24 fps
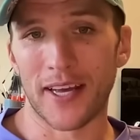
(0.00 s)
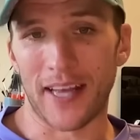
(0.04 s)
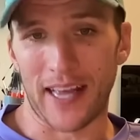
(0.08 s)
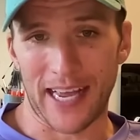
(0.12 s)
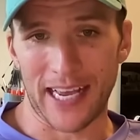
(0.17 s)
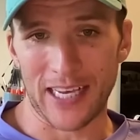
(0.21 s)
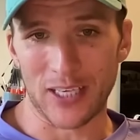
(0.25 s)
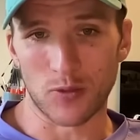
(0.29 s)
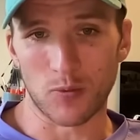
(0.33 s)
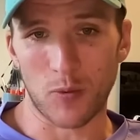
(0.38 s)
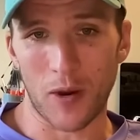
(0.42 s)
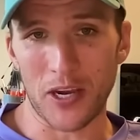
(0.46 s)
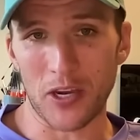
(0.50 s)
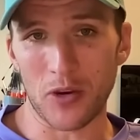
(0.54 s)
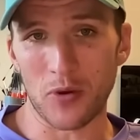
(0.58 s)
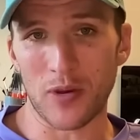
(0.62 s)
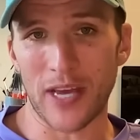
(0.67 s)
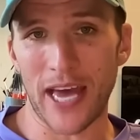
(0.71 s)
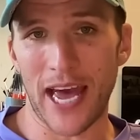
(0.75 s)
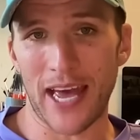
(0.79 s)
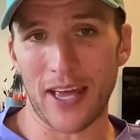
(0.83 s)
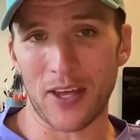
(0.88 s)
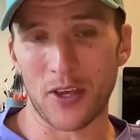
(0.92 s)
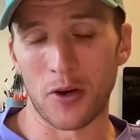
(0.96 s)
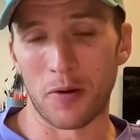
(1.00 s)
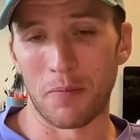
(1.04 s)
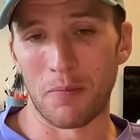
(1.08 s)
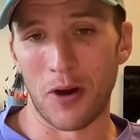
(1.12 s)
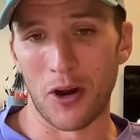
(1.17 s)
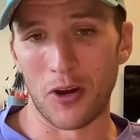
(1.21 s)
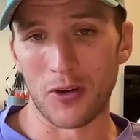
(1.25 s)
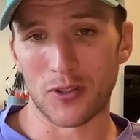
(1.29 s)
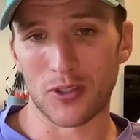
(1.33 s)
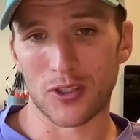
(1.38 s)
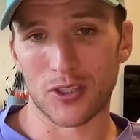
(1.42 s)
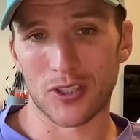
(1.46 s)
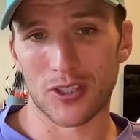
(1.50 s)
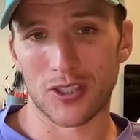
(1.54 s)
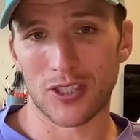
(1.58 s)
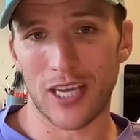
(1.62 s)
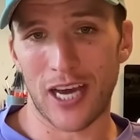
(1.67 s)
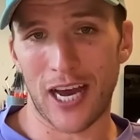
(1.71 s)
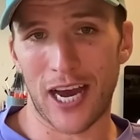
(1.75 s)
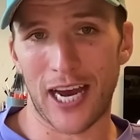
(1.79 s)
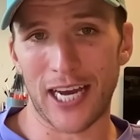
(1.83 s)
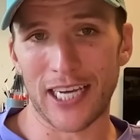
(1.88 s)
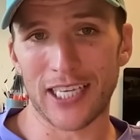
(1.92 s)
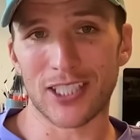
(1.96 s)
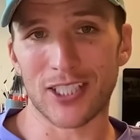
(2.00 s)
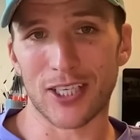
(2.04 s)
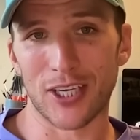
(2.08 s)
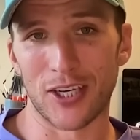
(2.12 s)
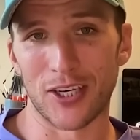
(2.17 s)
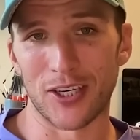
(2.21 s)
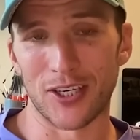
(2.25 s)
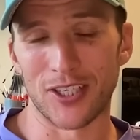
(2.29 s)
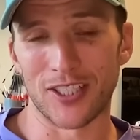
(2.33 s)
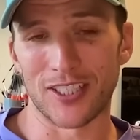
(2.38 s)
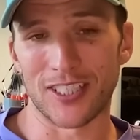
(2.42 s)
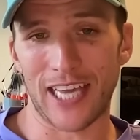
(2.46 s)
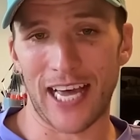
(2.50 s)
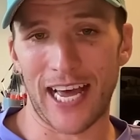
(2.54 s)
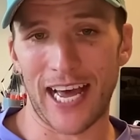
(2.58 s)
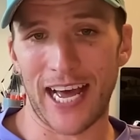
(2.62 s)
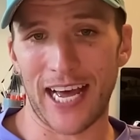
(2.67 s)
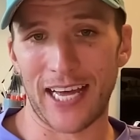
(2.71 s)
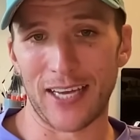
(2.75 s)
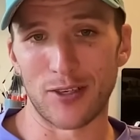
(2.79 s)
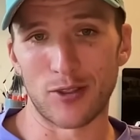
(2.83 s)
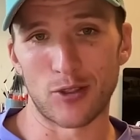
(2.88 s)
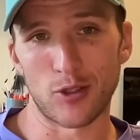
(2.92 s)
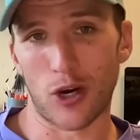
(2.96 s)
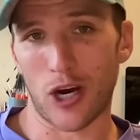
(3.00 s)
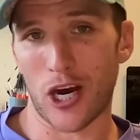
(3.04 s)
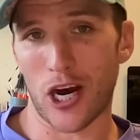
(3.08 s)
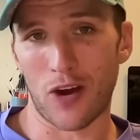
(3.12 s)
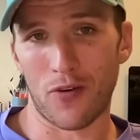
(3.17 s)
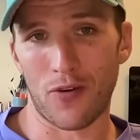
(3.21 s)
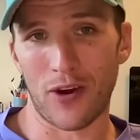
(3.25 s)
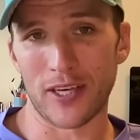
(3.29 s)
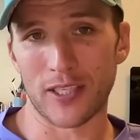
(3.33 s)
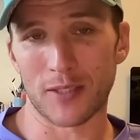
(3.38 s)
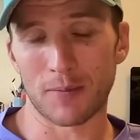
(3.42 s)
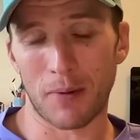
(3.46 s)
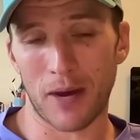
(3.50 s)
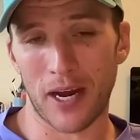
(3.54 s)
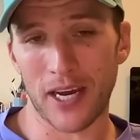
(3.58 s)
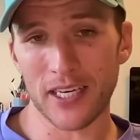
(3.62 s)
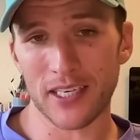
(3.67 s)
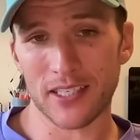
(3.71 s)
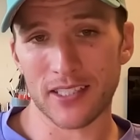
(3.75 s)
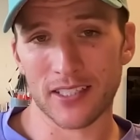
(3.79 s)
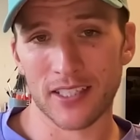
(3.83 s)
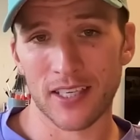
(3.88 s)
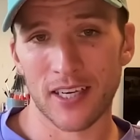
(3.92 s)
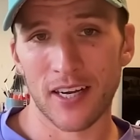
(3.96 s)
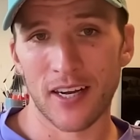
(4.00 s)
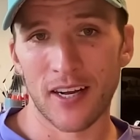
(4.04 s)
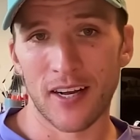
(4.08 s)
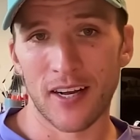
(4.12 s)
is when you get your most heightened and your heart rate spikes.